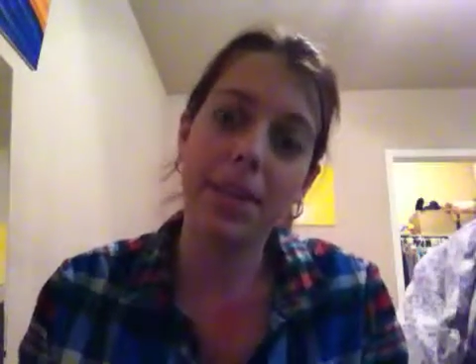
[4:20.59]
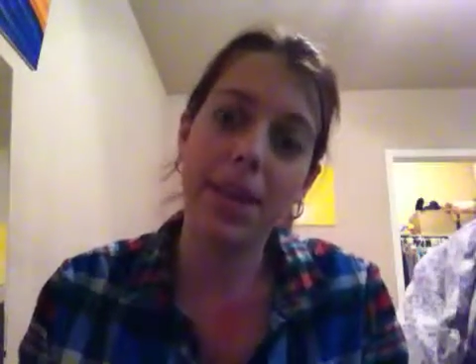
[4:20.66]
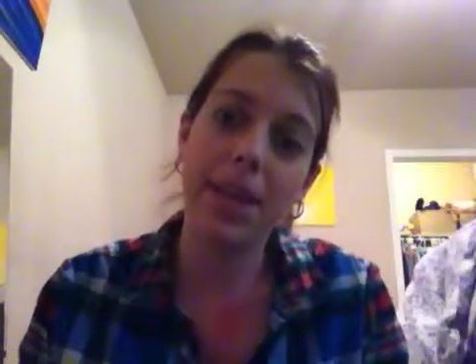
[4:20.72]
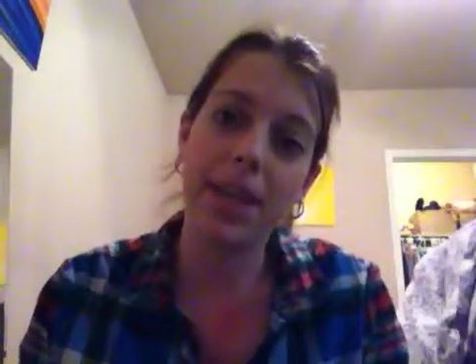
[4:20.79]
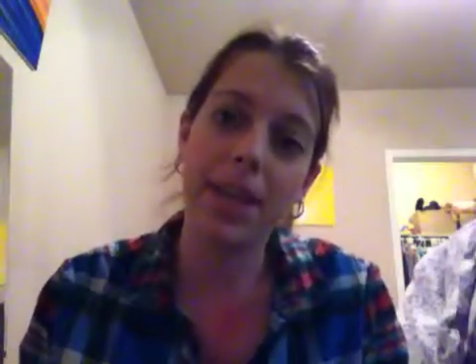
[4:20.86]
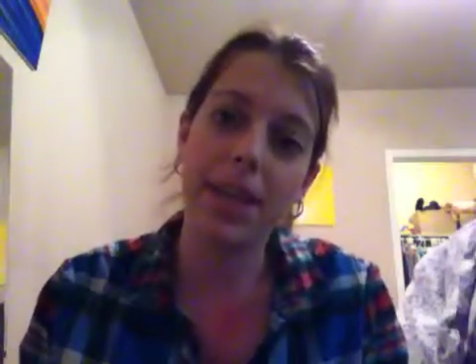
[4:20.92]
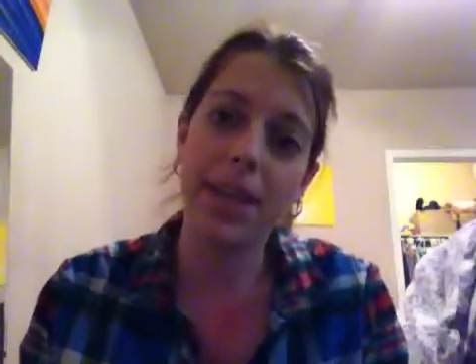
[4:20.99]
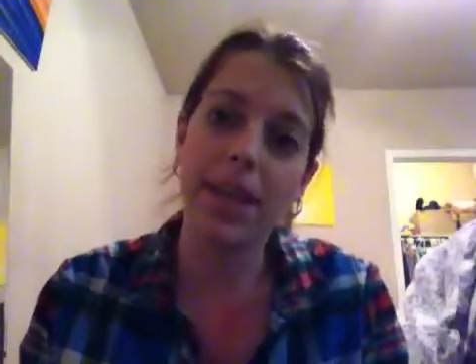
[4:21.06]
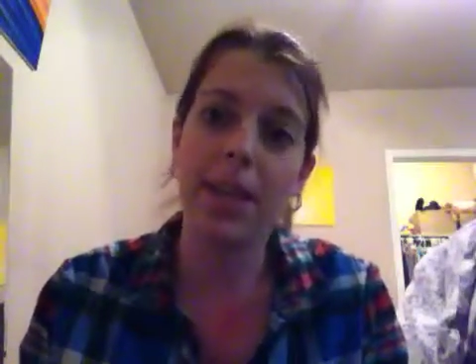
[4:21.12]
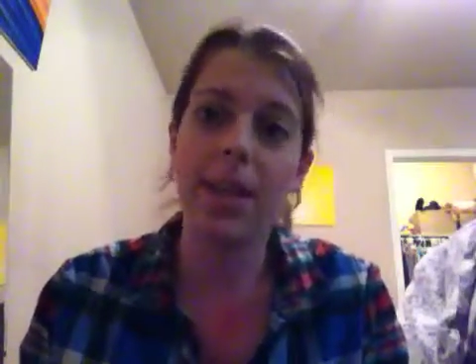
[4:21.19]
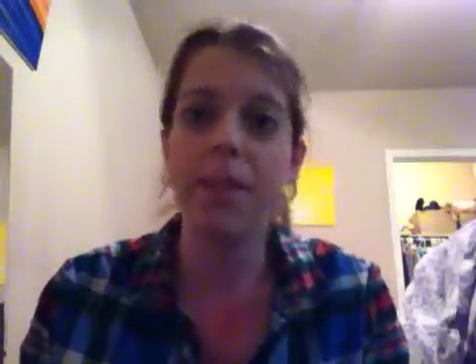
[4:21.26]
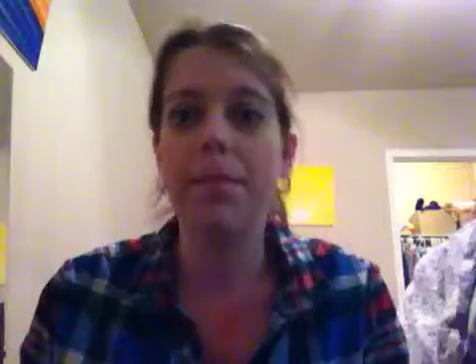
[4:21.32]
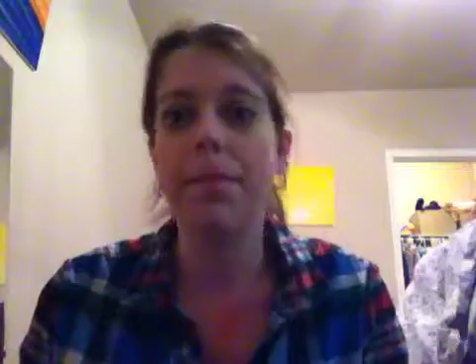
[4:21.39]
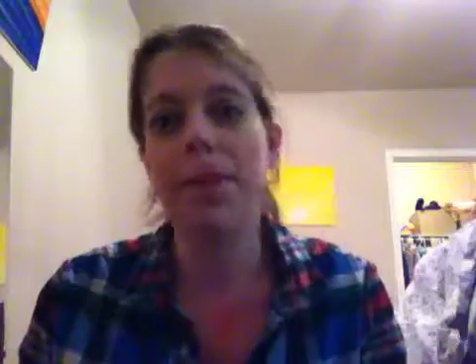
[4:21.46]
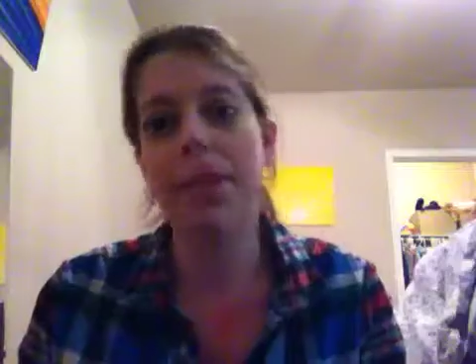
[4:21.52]

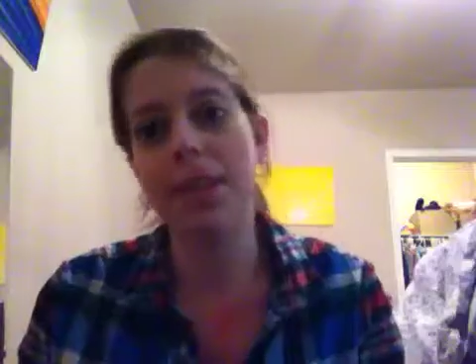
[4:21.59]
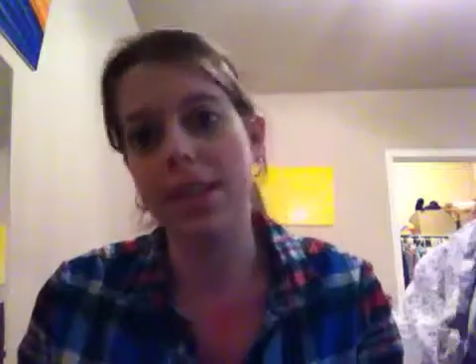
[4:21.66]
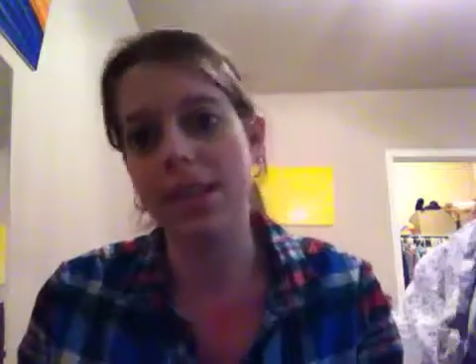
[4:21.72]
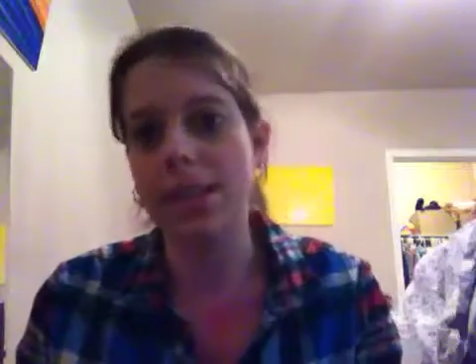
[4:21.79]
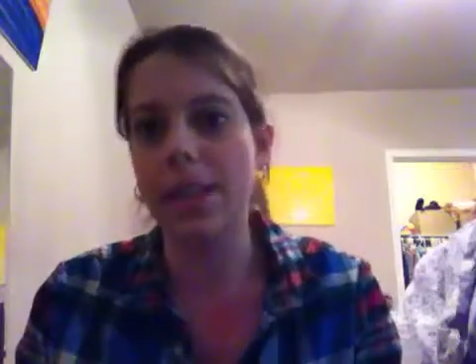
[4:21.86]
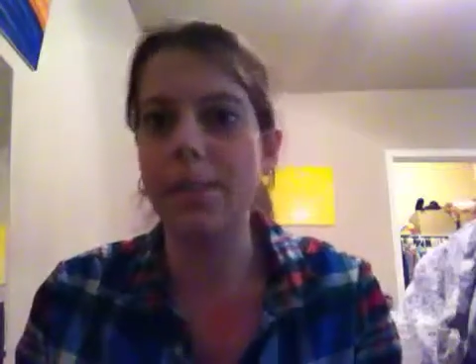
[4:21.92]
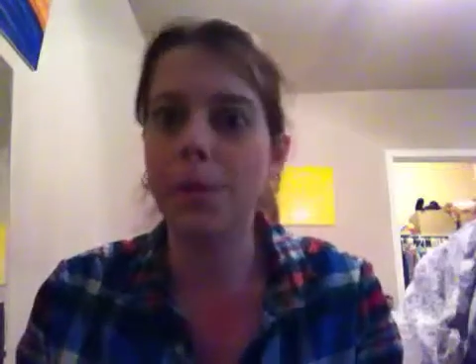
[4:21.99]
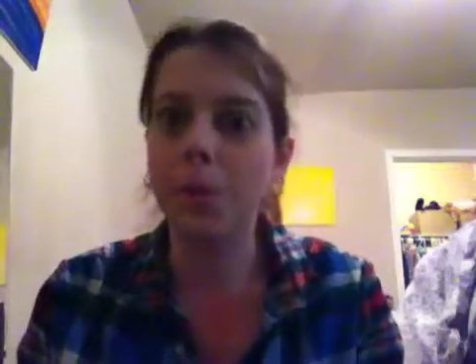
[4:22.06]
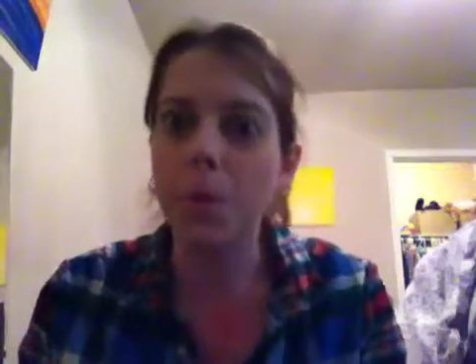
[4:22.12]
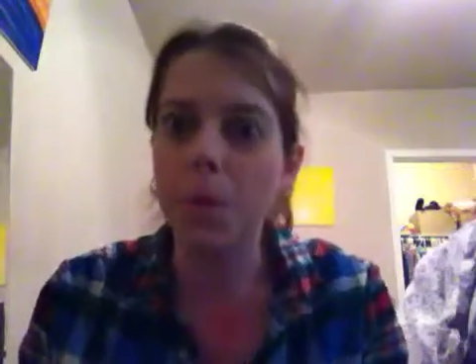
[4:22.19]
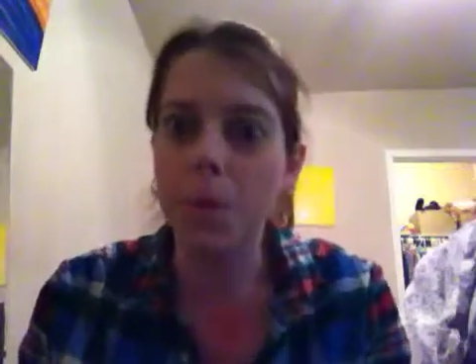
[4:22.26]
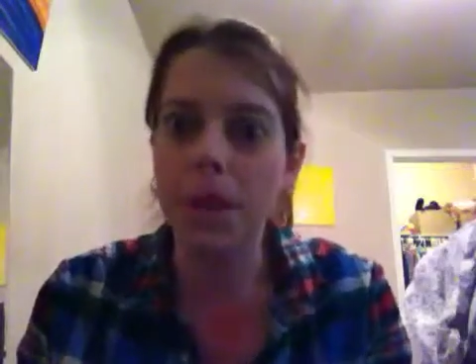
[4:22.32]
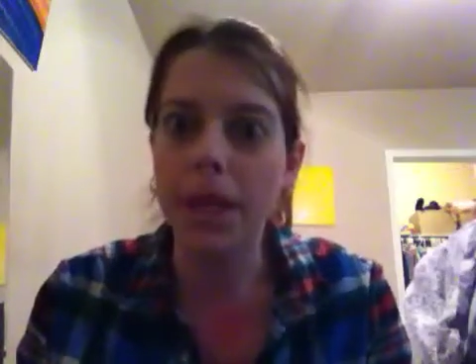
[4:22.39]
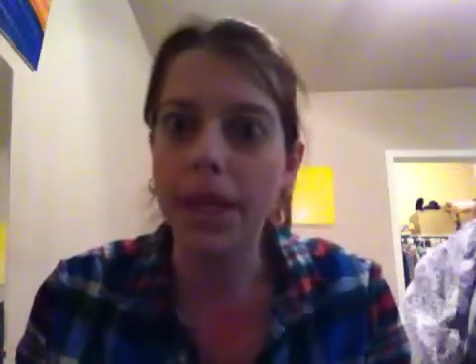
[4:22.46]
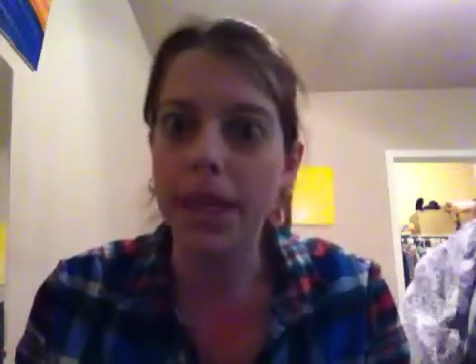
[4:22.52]
Canada because I'm
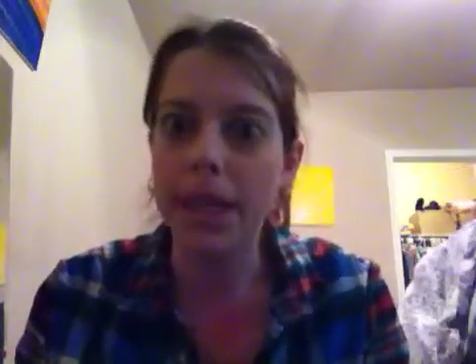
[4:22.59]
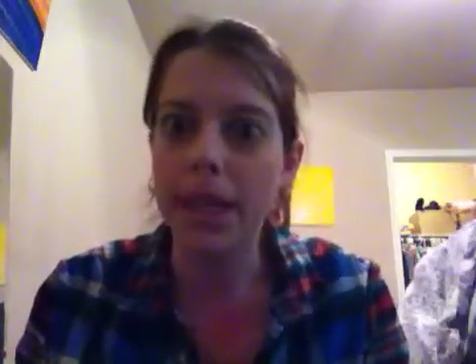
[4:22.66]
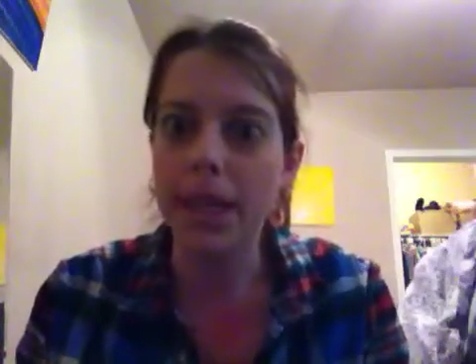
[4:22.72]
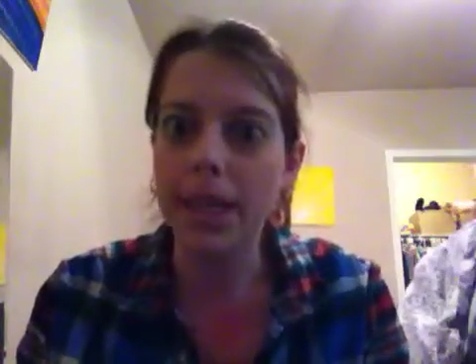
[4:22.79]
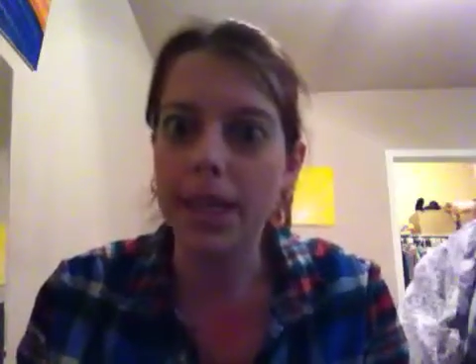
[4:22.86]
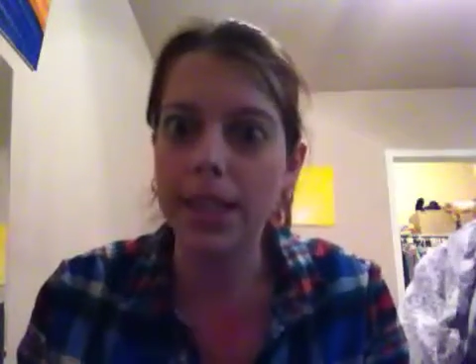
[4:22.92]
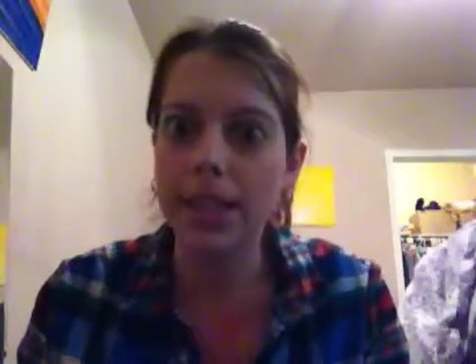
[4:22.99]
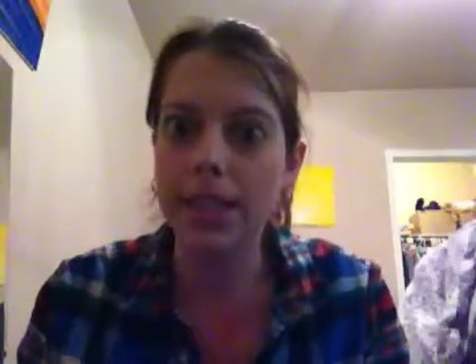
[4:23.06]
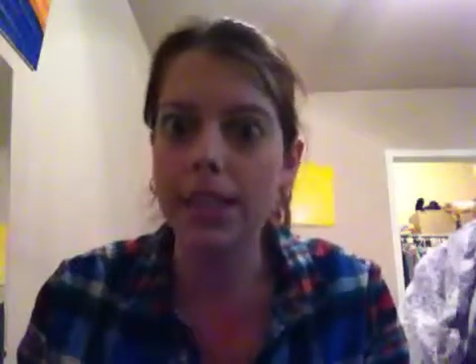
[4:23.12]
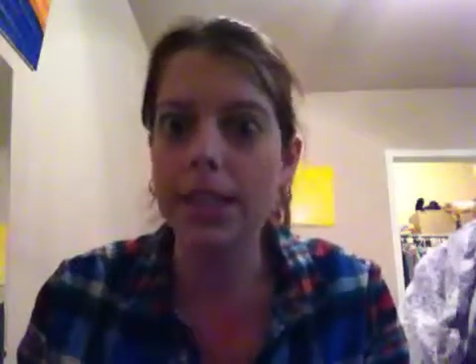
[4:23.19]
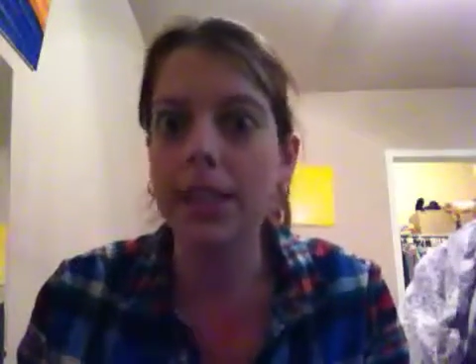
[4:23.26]
cool like that.